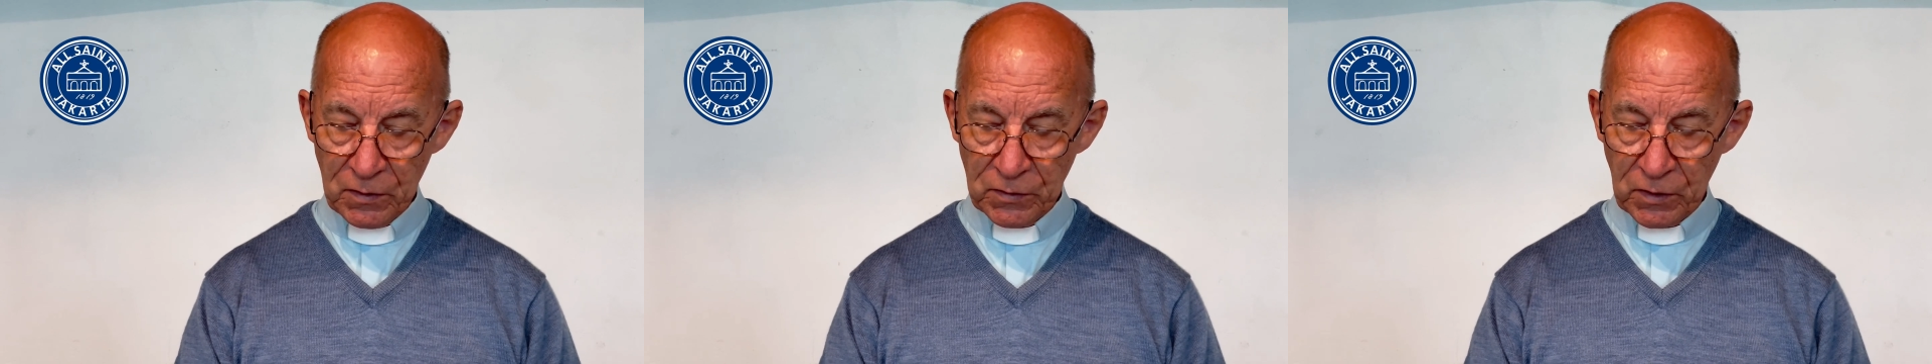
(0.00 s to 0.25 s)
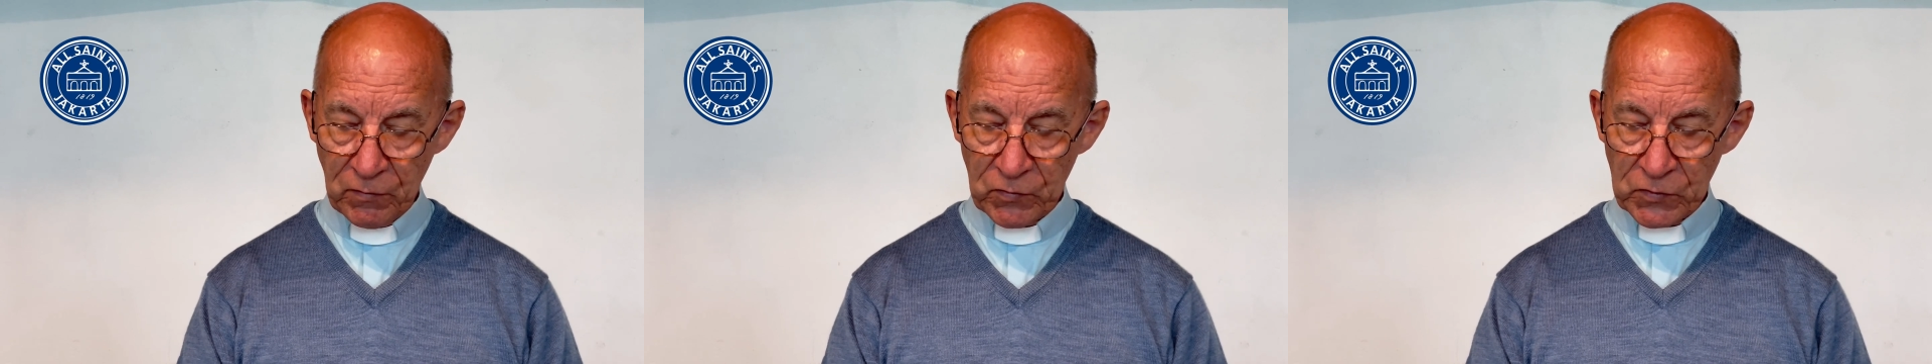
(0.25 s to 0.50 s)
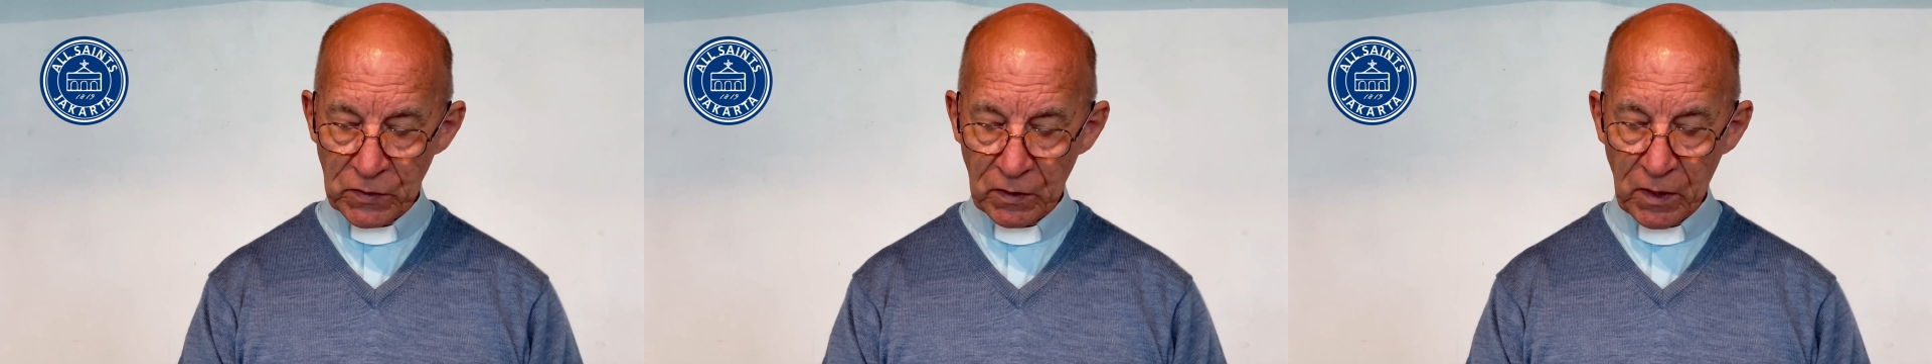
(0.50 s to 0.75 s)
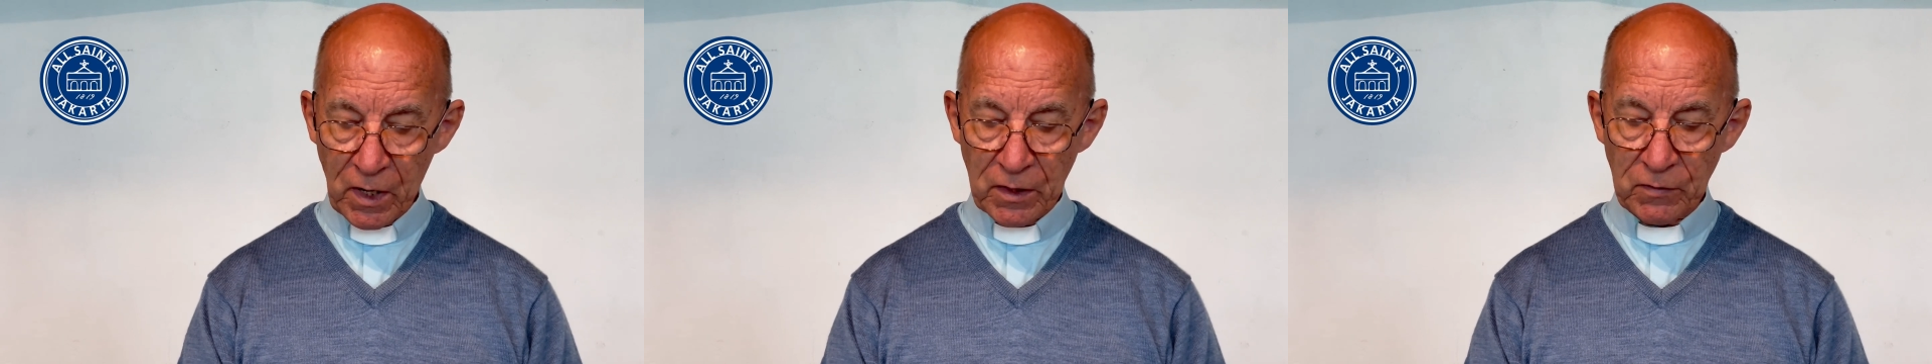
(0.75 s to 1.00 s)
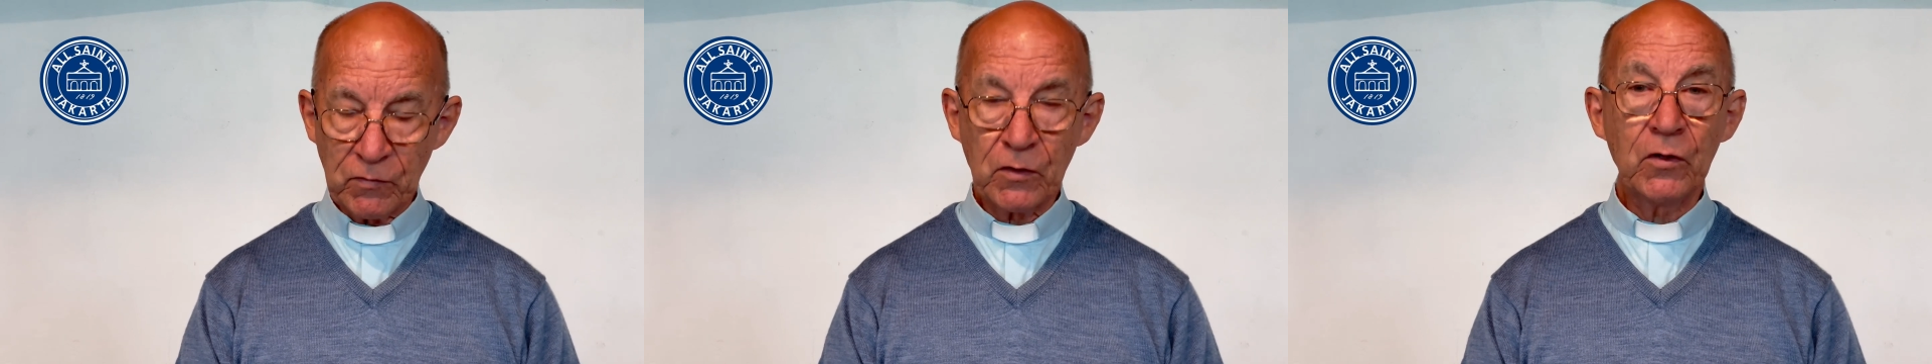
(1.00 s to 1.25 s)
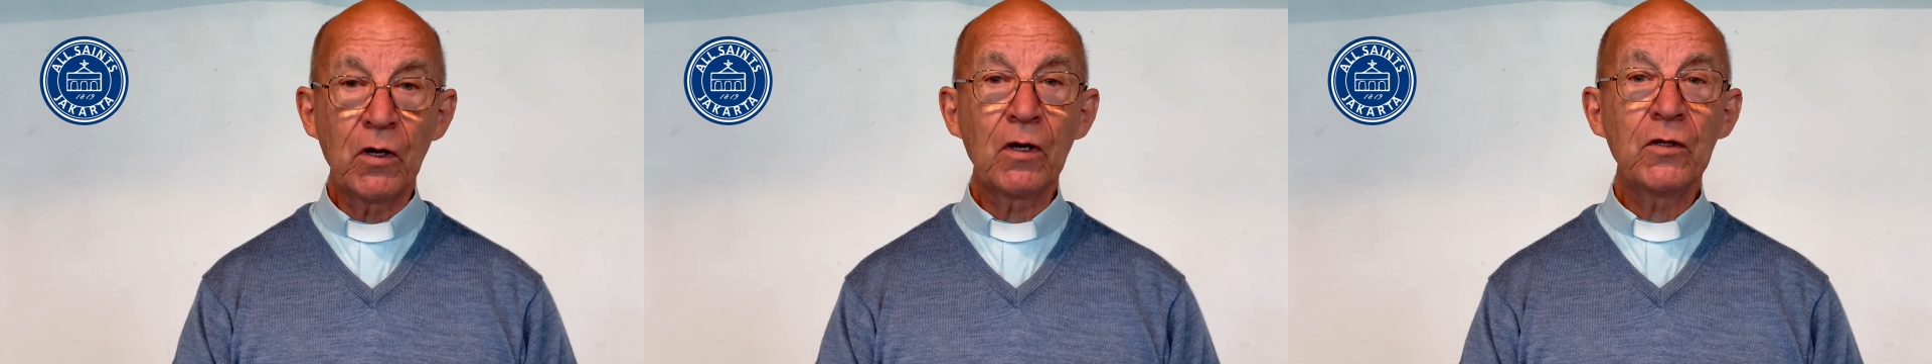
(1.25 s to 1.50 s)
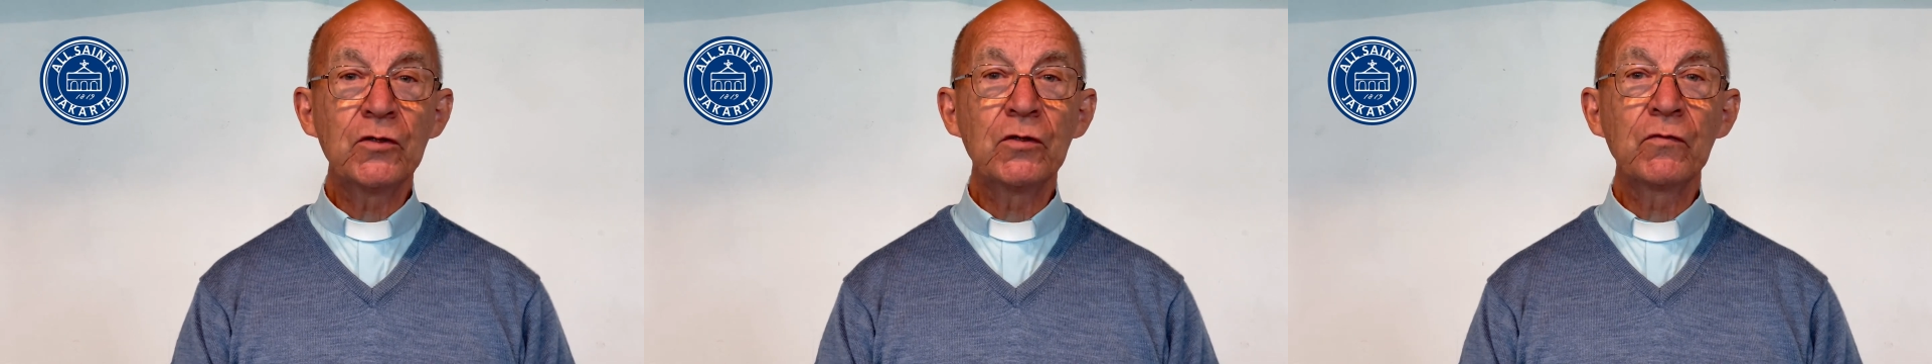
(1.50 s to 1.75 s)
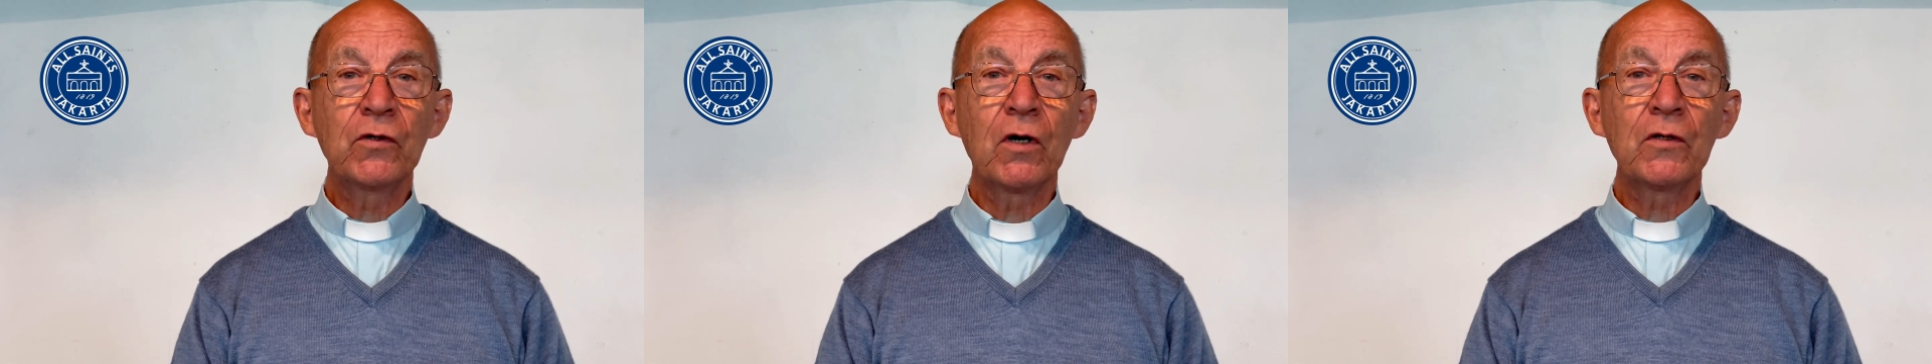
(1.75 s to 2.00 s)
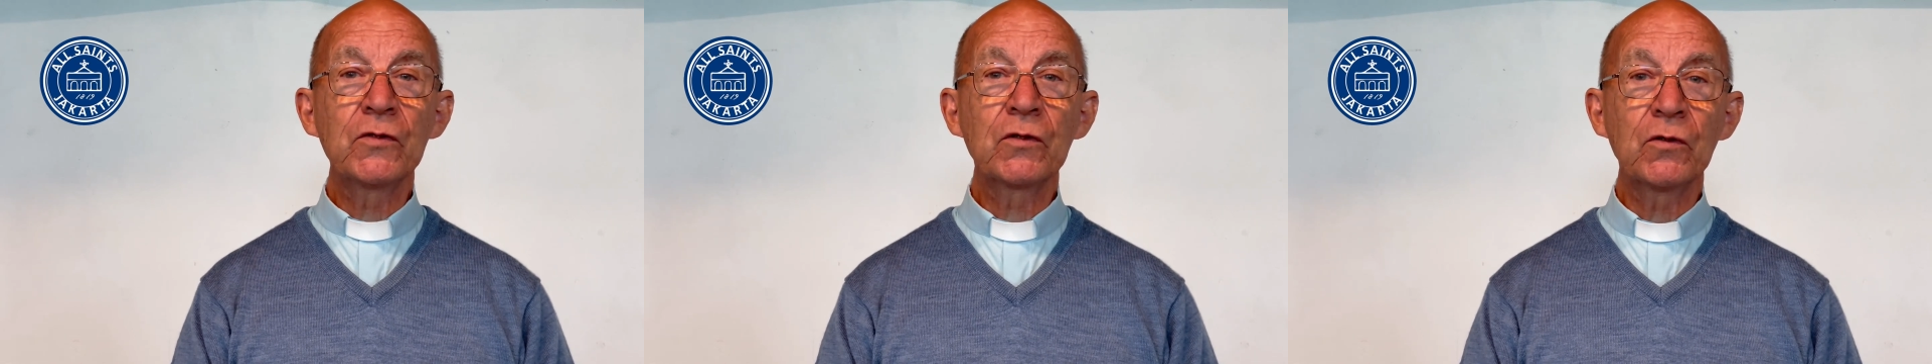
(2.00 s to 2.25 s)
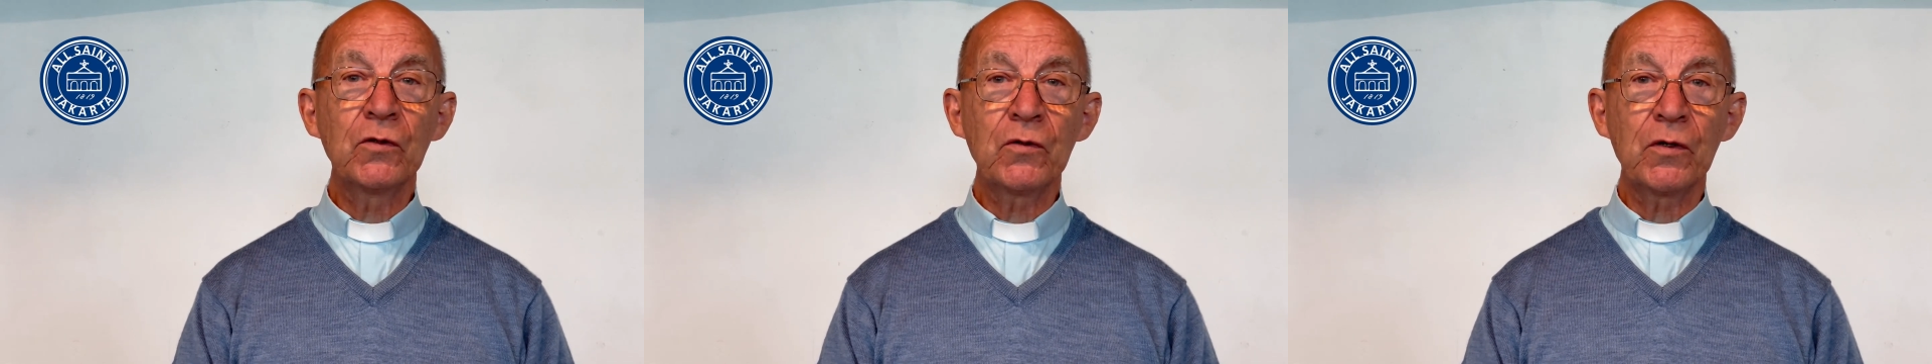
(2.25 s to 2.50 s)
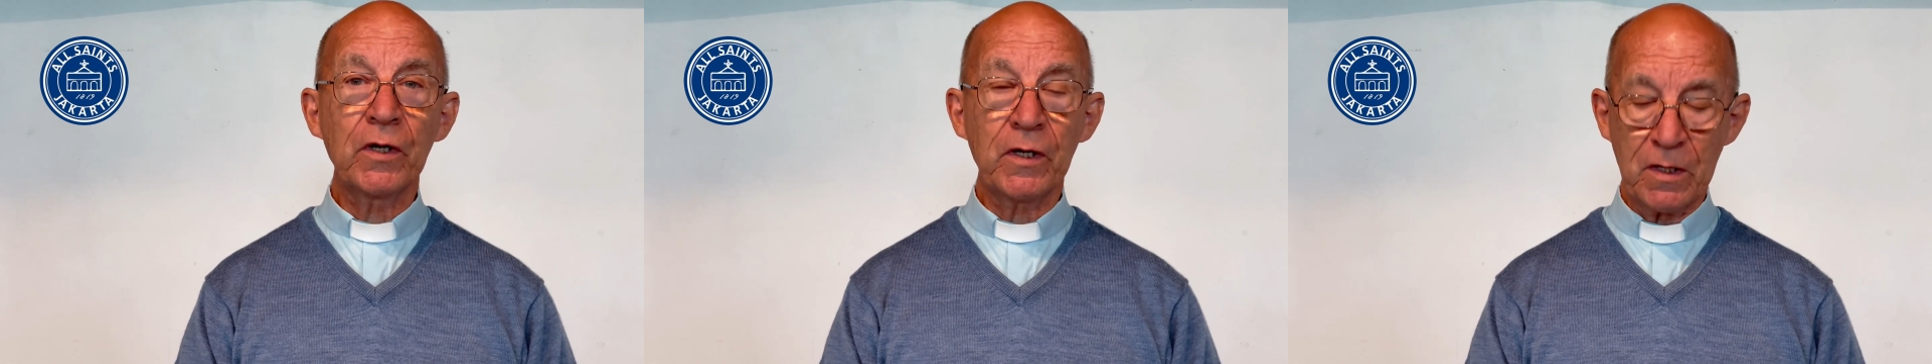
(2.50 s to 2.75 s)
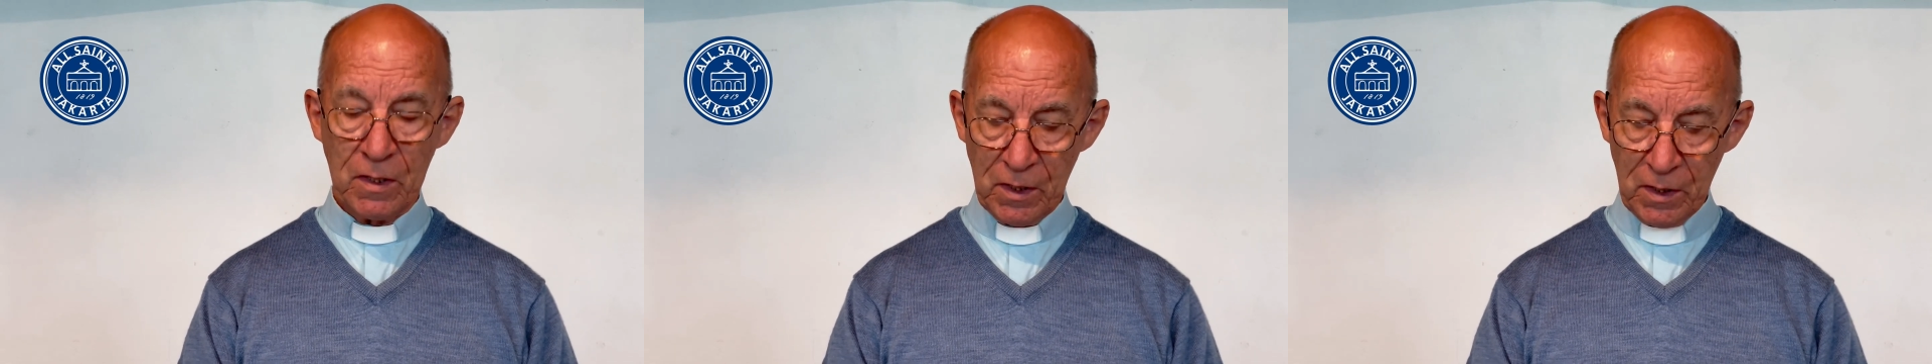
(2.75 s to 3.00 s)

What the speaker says: to give us the light of the knowledge of God's glory